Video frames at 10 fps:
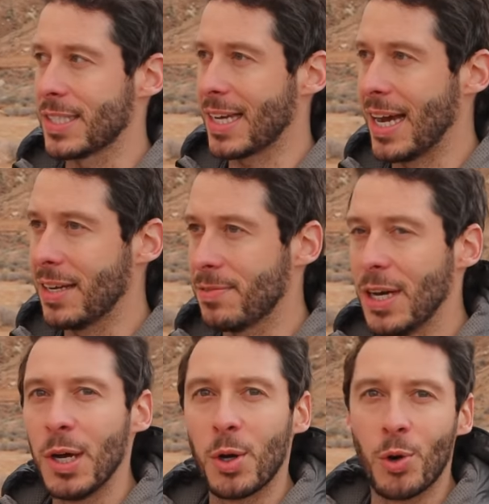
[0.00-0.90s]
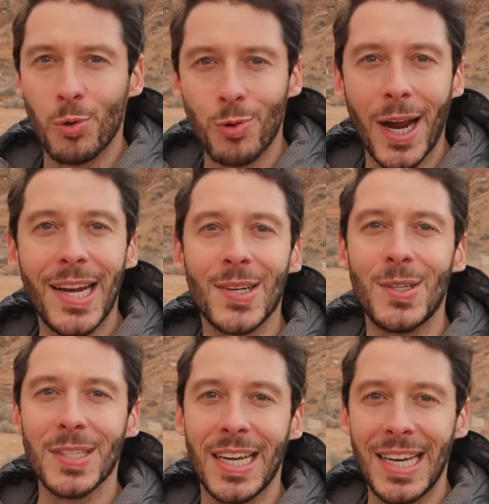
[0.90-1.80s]
It's kind of
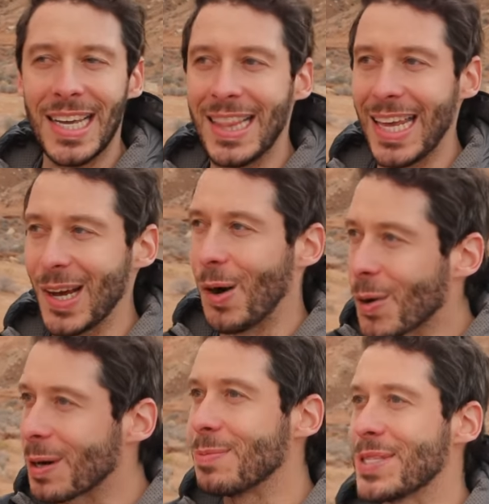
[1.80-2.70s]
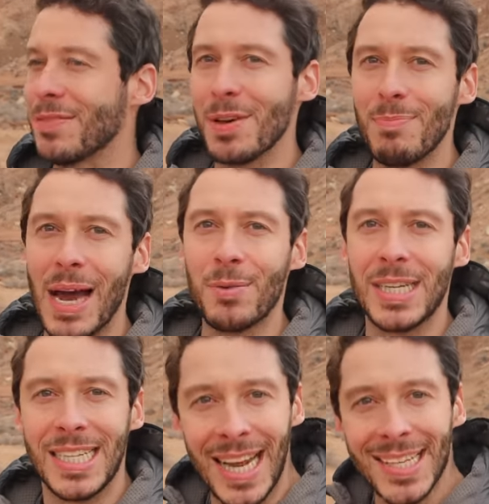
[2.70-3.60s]
cradled in the arms of the
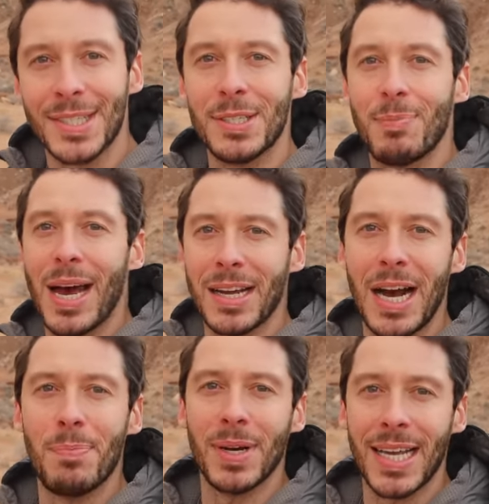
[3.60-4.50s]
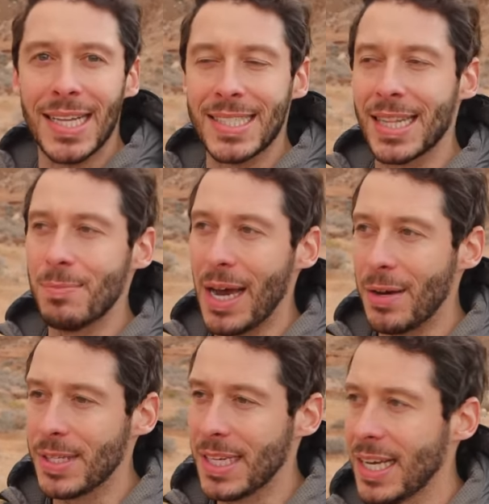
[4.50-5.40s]
mountain, nestled back up against the
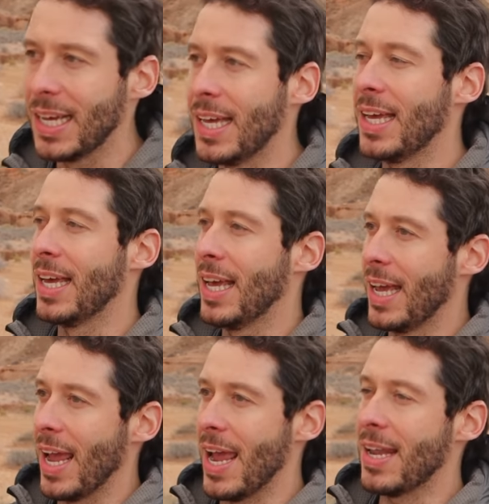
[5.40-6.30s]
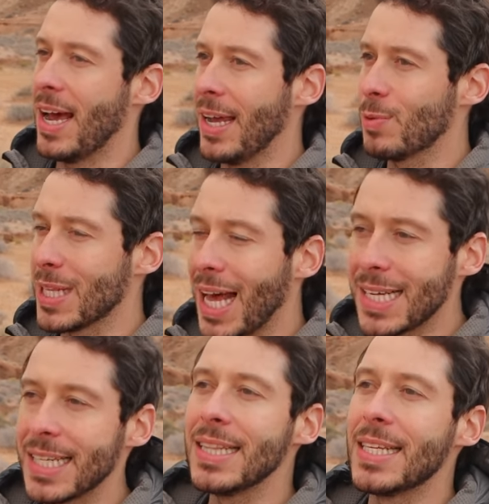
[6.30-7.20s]
mountain. And I was
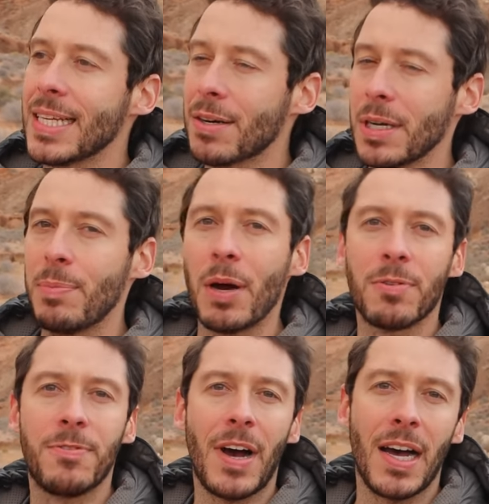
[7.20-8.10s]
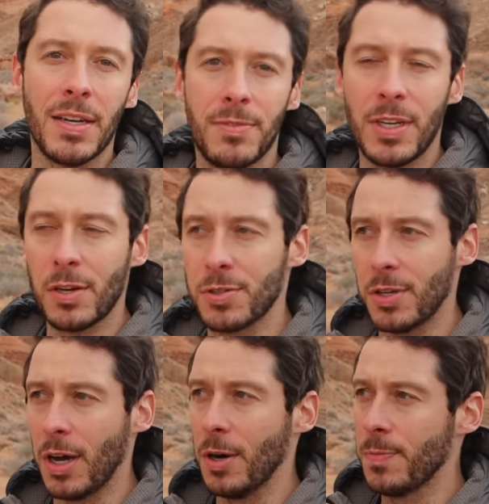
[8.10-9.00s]
last in this area about 5 years
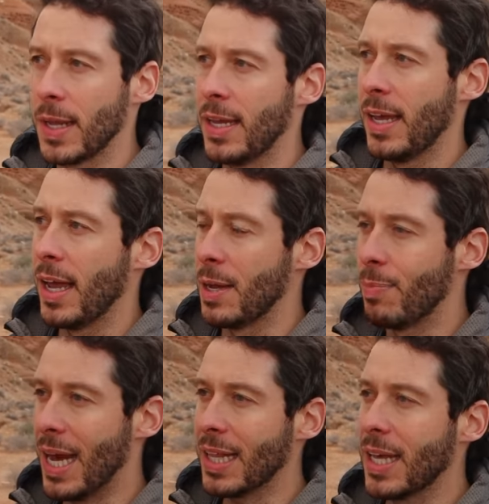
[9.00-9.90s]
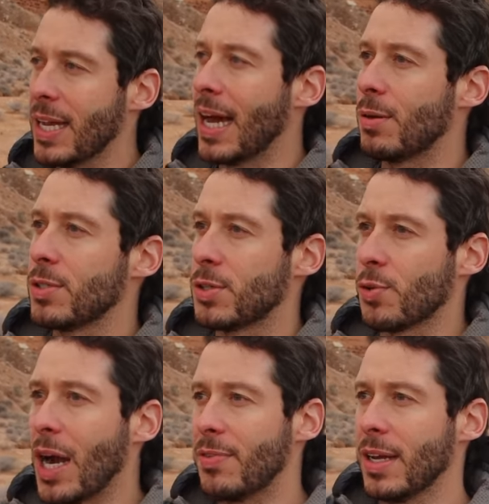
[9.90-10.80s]
ago. And back then I was
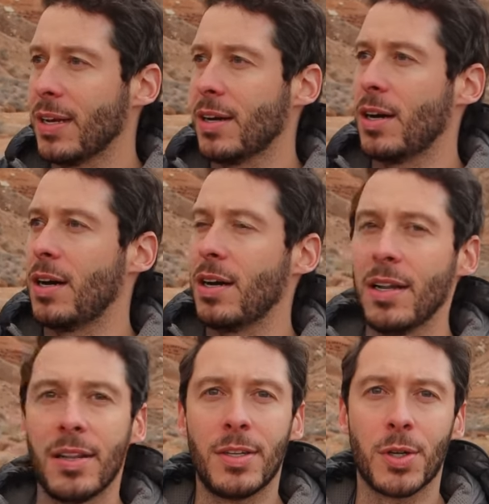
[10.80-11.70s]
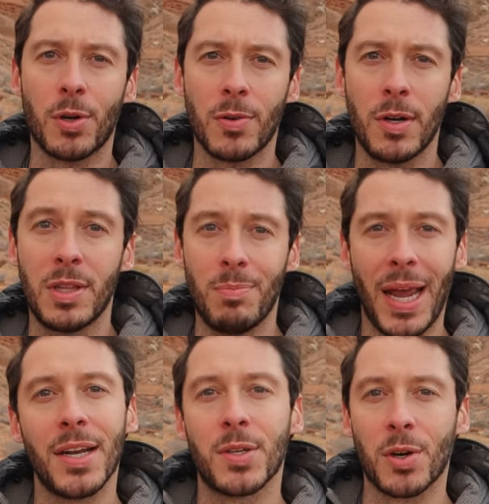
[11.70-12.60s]
driving on the dirt road, the
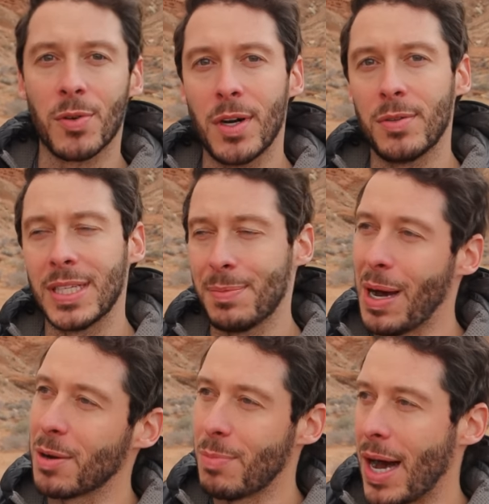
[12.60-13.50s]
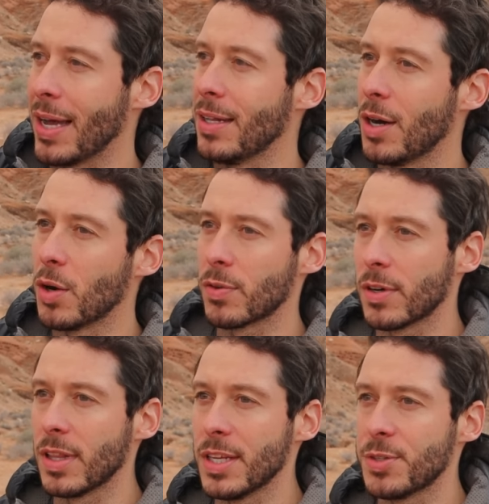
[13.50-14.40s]
main dirt road that's about a mile
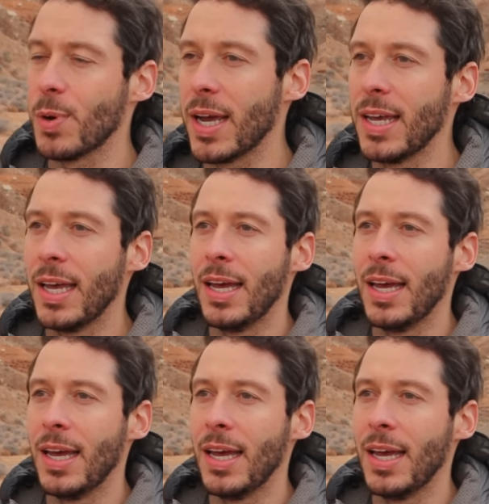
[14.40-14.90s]
over this way.